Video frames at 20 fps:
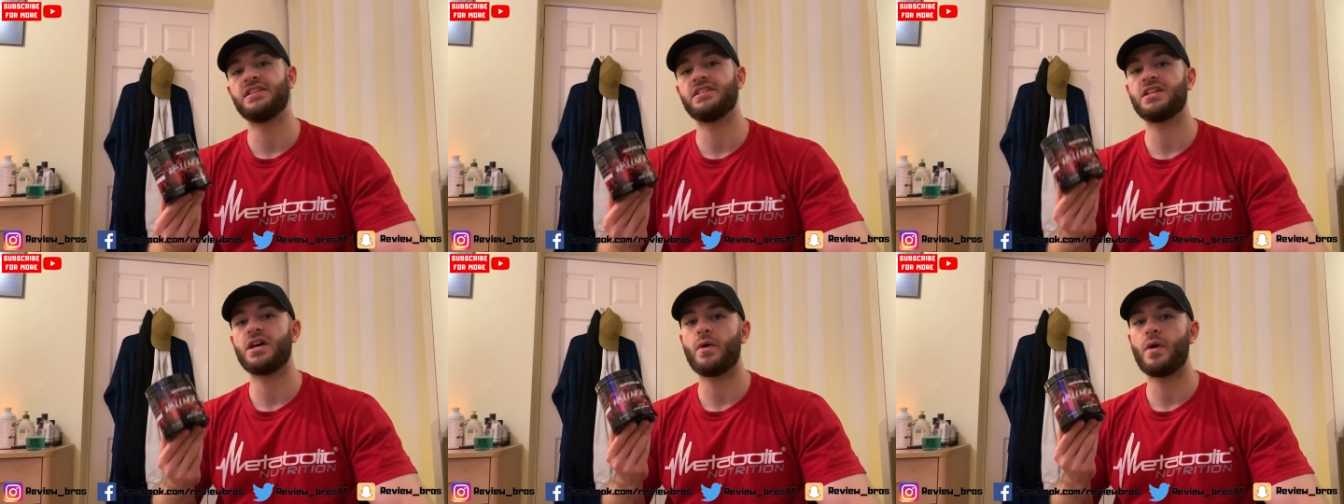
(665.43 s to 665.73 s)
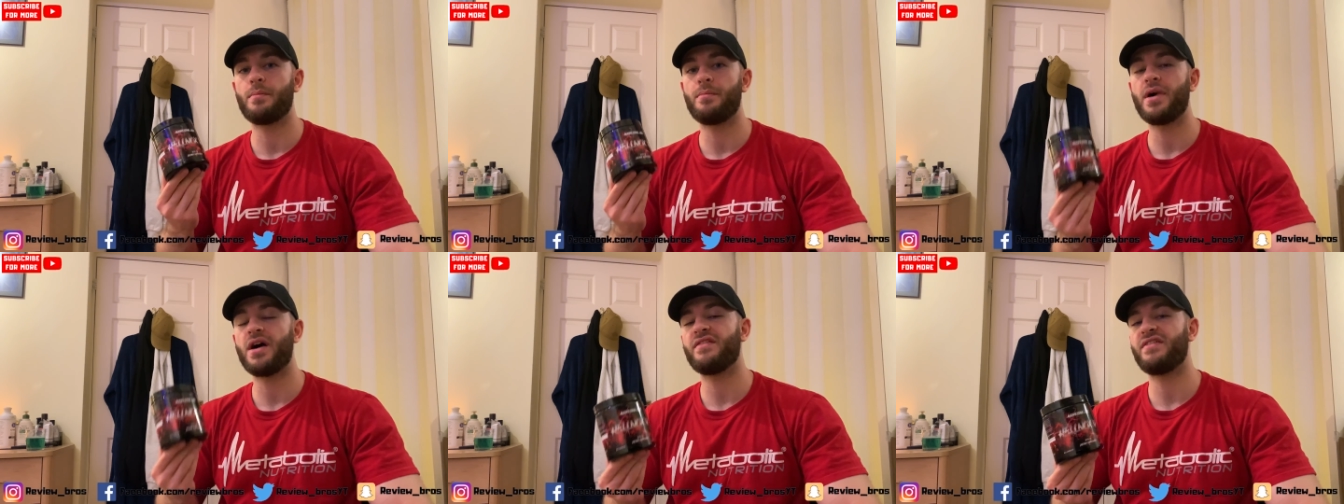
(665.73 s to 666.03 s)
so
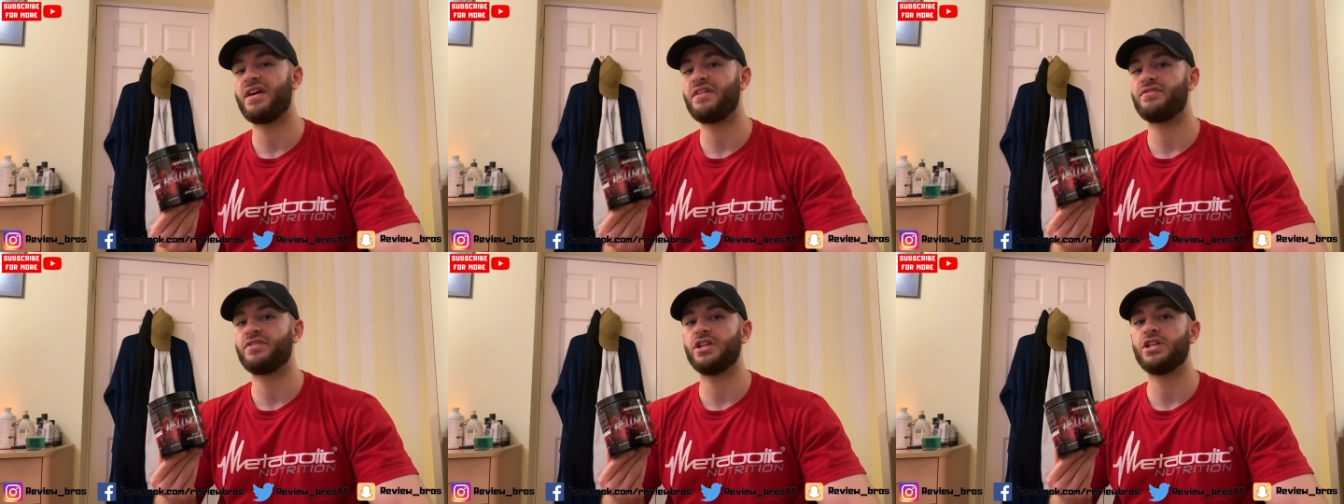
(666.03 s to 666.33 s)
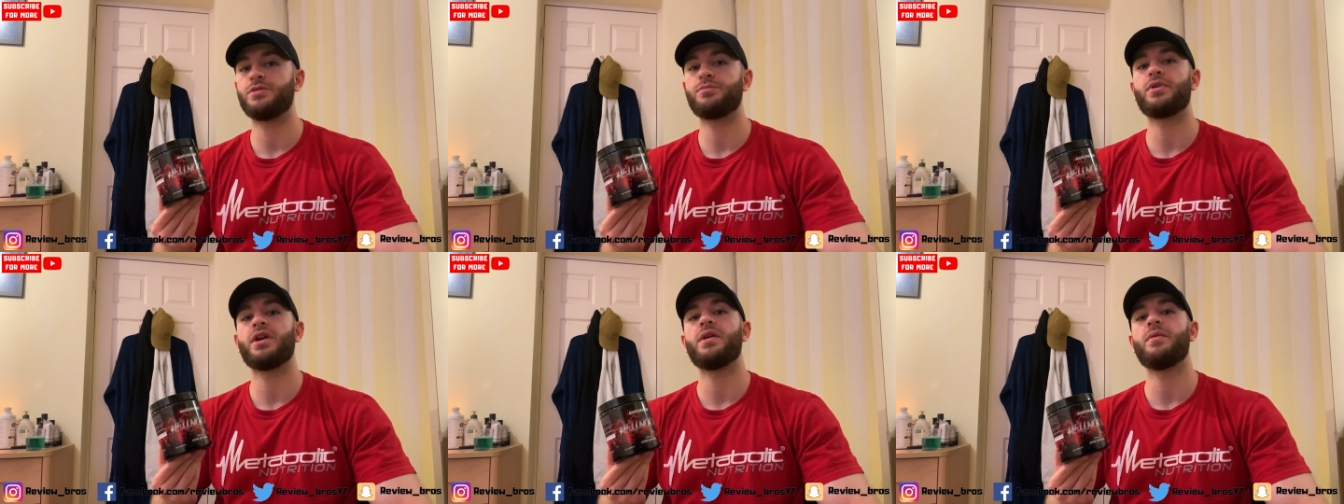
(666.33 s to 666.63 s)
above
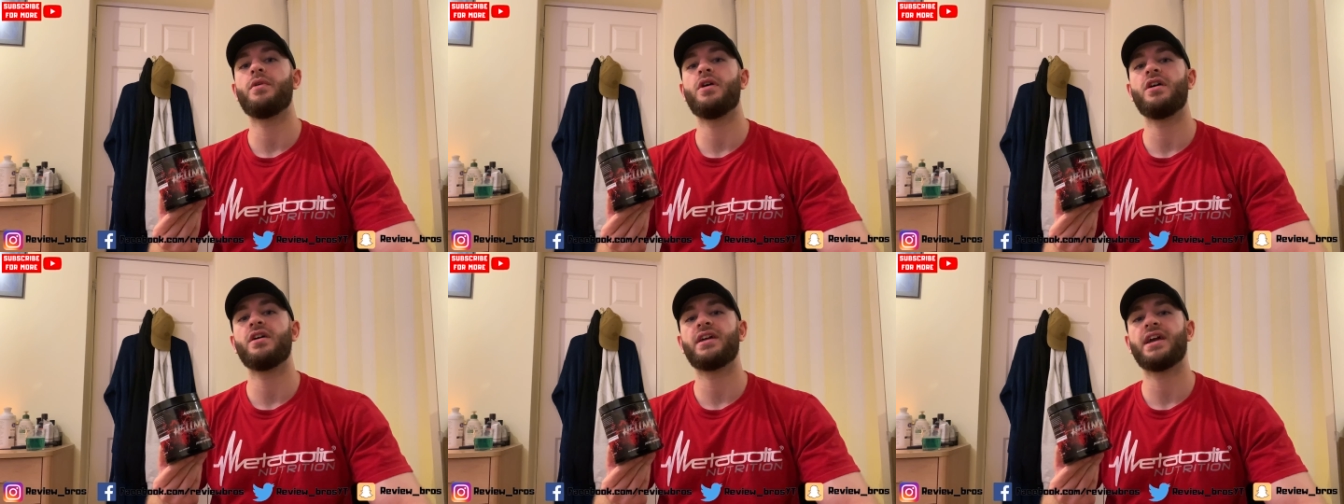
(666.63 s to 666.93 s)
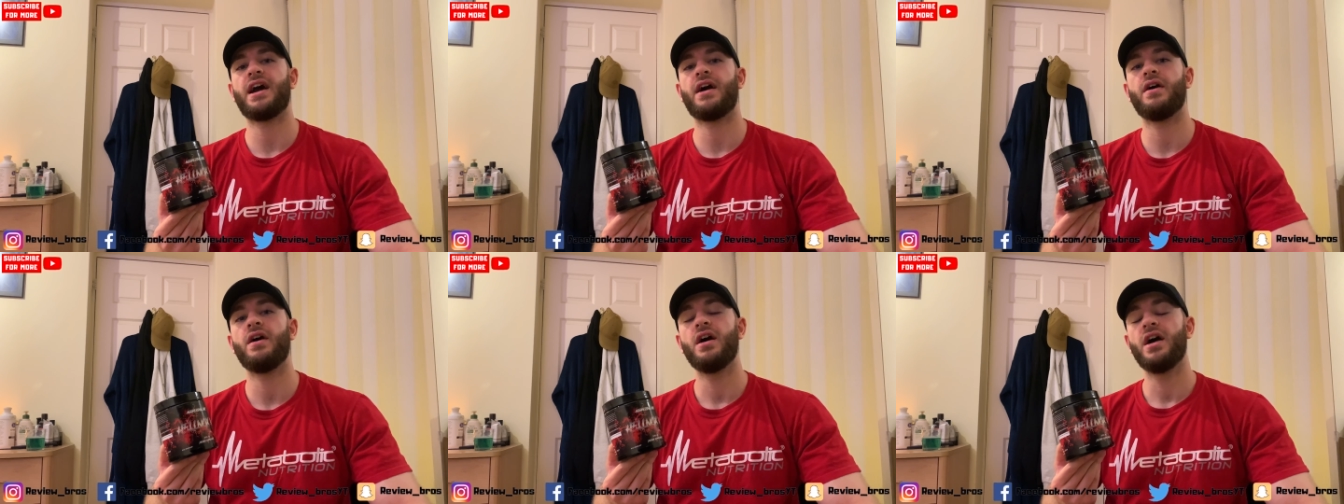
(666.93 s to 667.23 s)
average
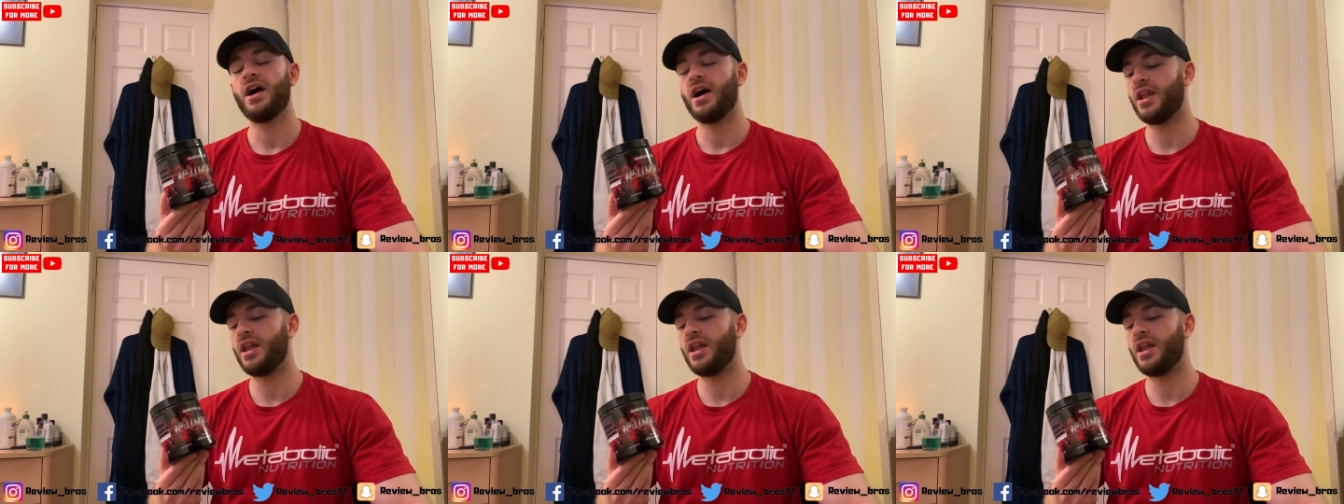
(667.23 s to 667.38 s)
pre-workout.